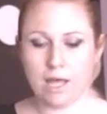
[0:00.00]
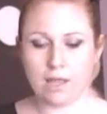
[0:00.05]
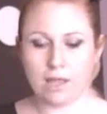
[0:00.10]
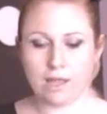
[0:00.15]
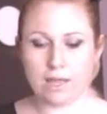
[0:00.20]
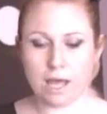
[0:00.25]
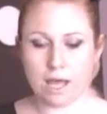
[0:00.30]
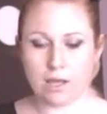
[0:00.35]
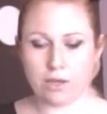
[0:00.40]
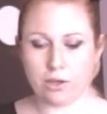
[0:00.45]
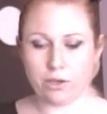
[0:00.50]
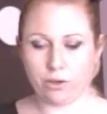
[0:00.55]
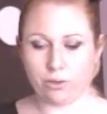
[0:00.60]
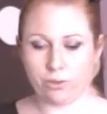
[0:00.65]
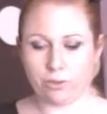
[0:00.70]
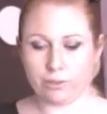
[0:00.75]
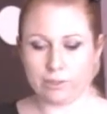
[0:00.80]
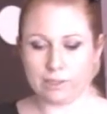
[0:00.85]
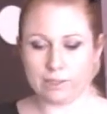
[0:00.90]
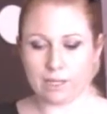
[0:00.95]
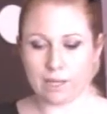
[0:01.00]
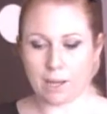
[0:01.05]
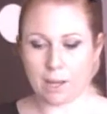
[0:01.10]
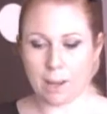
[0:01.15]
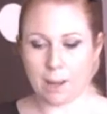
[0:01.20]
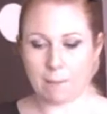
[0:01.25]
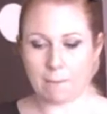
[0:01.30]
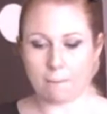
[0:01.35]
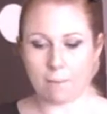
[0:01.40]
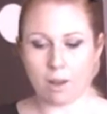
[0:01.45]
They use
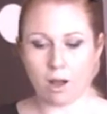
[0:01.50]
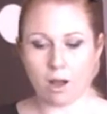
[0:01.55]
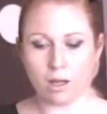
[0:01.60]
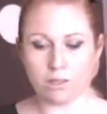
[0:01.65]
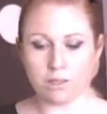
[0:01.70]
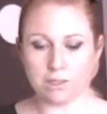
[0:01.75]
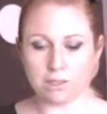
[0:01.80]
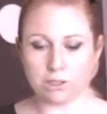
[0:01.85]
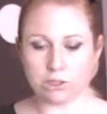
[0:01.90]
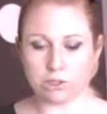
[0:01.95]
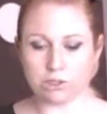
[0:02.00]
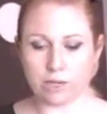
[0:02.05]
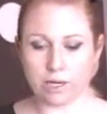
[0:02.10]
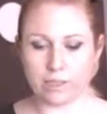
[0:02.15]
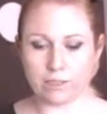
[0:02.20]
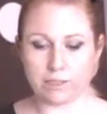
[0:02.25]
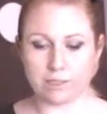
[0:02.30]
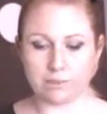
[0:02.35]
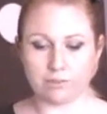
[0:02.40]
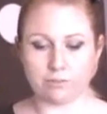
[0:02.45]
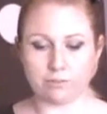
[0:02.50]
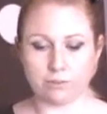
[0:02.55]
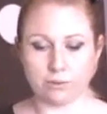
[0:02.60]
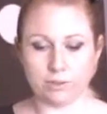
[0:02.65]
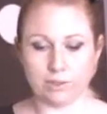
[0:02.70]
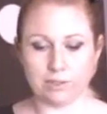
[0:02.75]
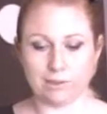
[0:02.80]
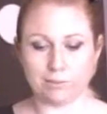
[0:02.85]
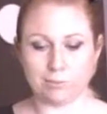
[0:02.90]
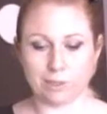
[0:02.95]
concentrates of
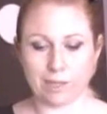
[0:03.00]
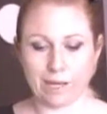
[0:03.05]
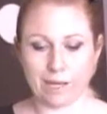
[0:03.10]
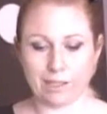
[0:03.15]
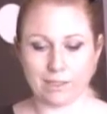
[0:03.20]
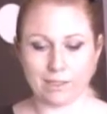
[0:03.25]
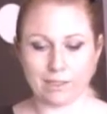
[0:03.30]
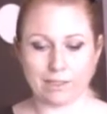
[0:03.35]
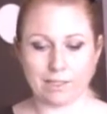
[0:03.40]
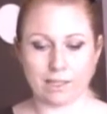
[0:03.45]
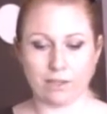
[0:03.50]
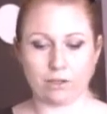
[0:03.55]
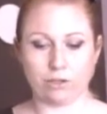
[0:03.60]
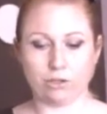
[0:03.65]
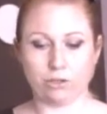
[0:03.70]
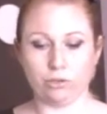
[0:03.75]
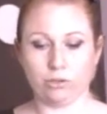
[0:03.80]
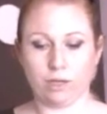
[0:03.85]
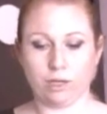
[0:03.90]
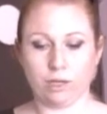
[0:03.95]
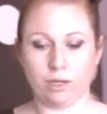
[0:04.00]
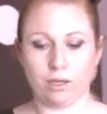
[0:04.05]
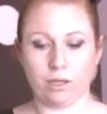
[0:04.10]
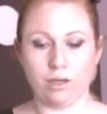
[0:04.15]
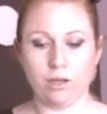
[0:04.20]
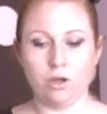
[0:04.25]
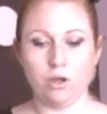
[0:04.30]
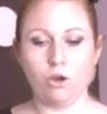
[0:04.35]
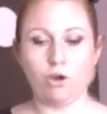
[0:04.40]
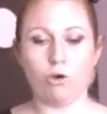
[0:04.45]
fruits and plants, including
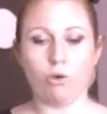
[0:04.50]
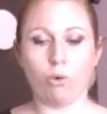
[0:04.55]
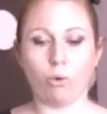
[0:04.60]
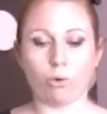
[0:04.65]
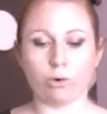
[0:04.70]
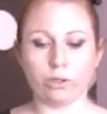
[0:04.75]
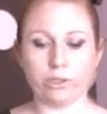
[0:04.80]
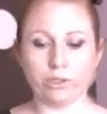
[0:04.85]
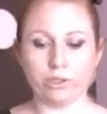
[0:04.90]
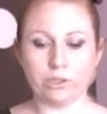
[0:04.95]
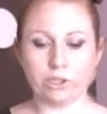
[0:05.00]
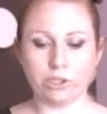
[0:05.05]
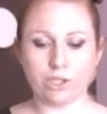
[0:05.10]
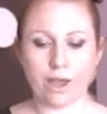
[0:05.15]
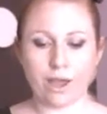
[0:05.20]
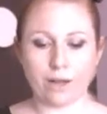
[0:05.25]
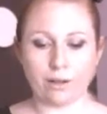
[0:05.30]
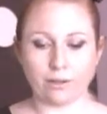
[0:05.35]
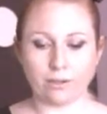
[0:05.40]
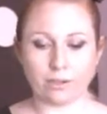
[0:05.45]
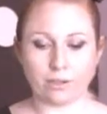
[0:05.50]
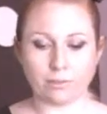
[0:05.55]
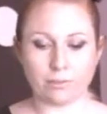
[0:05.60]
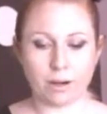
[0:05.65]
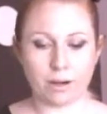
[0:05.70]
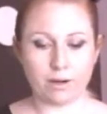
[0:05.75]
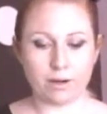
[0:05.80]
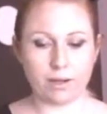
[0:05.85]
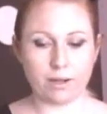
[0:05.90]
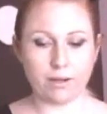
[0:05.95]
orange,
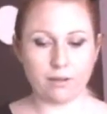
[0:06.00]
elderberry,